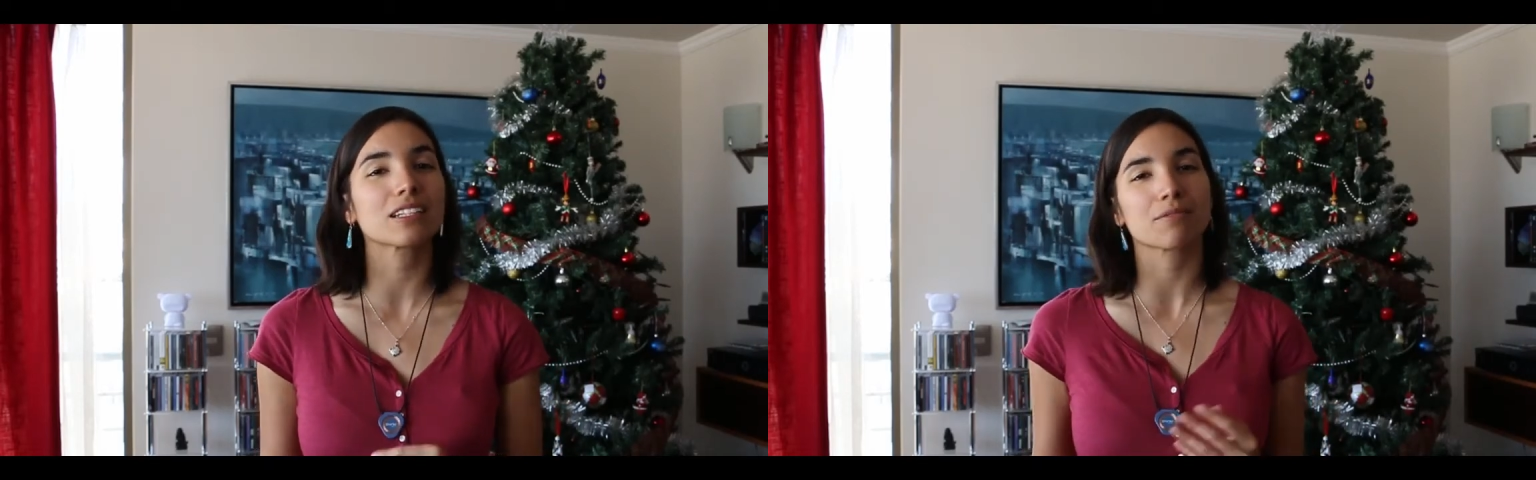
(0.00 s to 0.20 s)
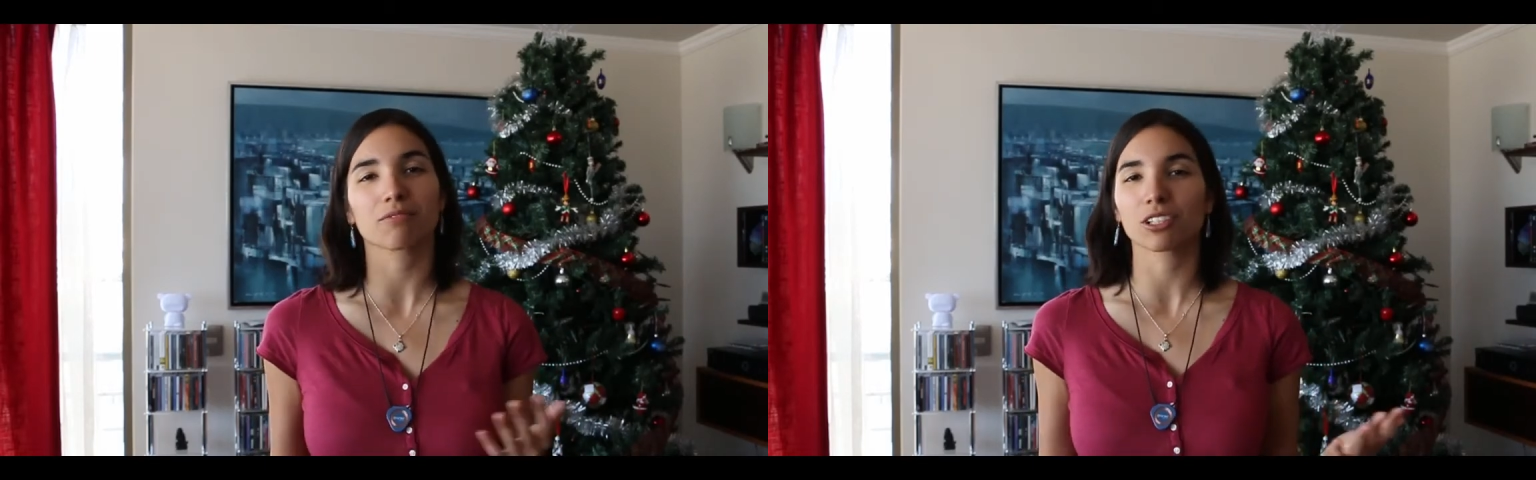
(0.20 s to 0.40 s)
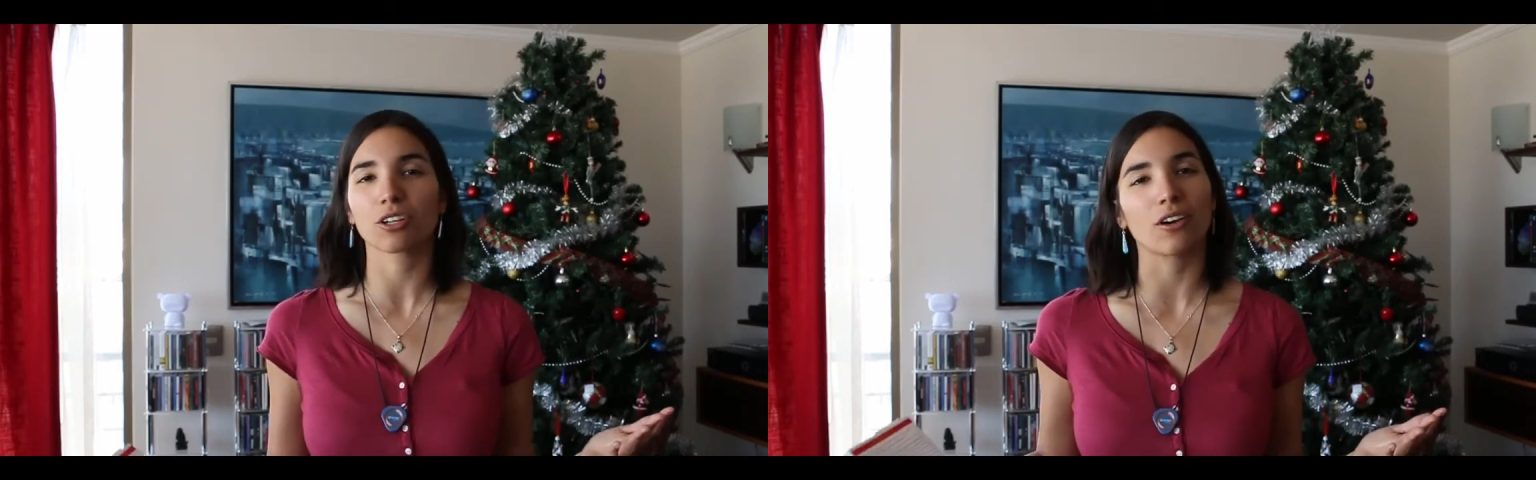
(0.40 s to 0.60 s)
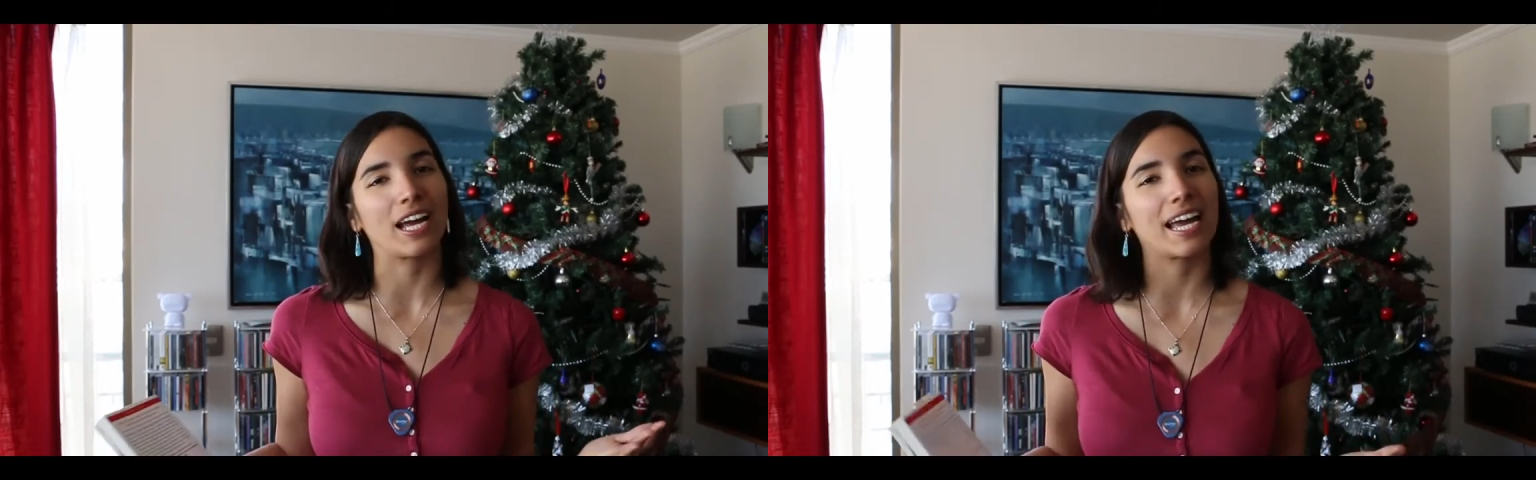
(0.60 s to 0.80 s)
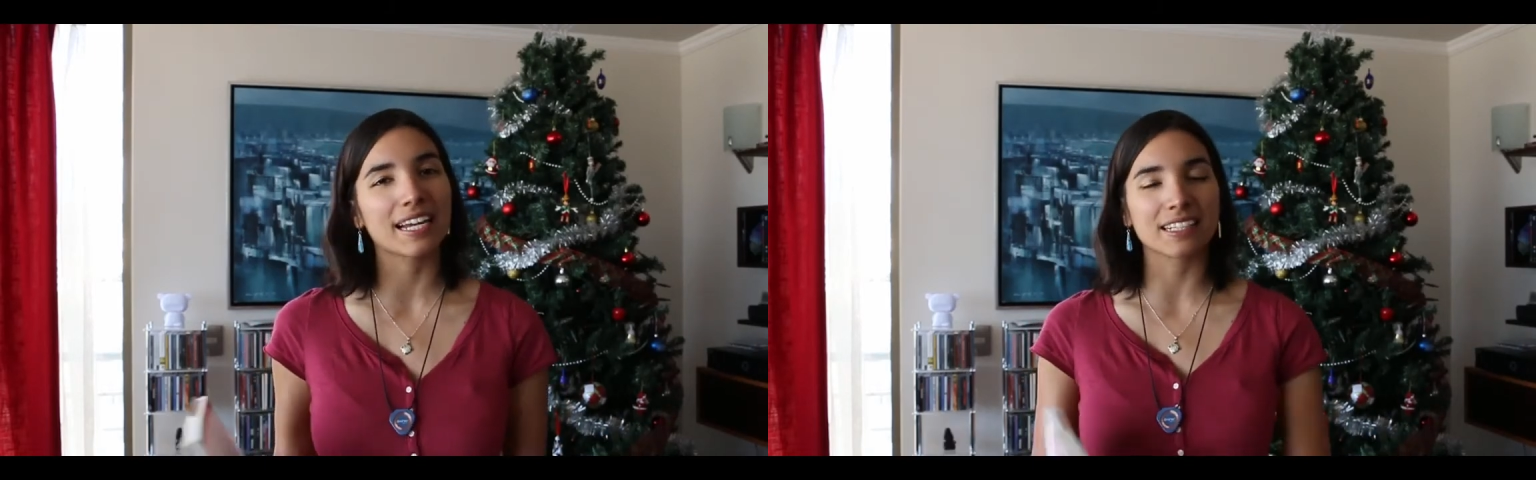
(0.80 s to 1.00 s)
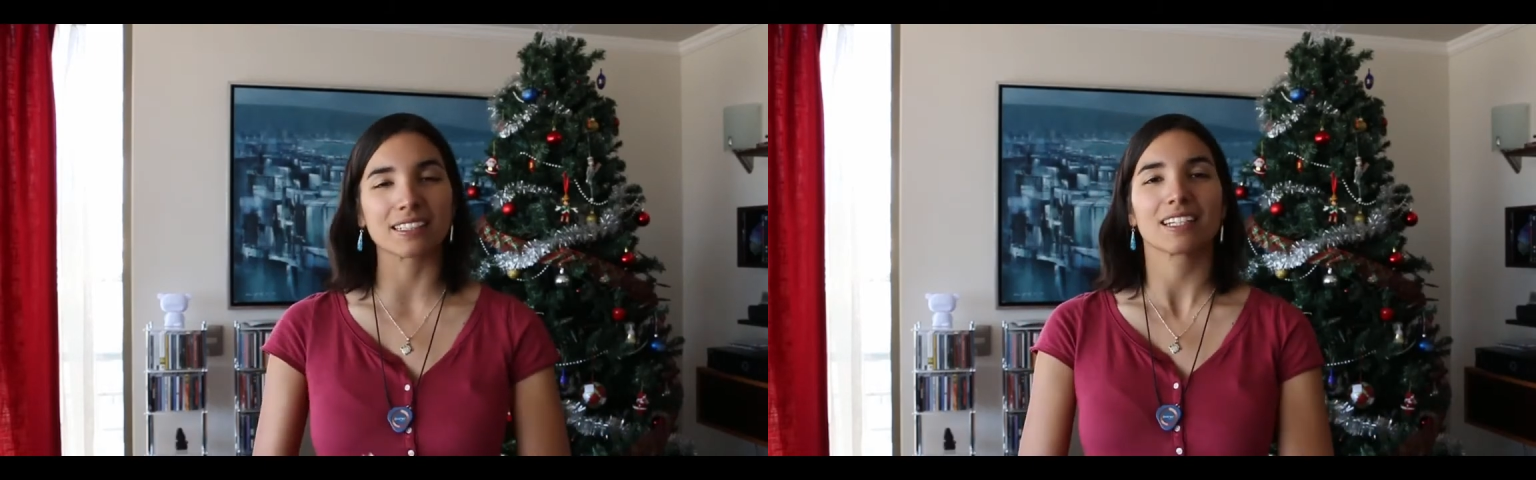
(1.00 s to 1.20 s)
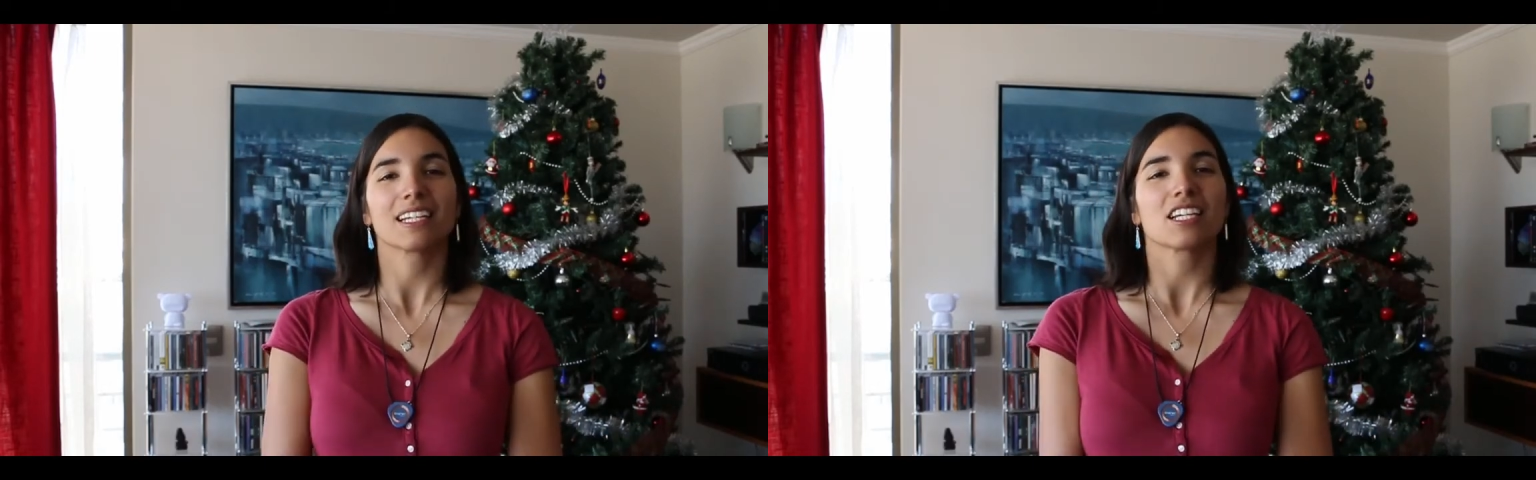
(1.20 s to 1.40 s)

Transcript: and go ahead and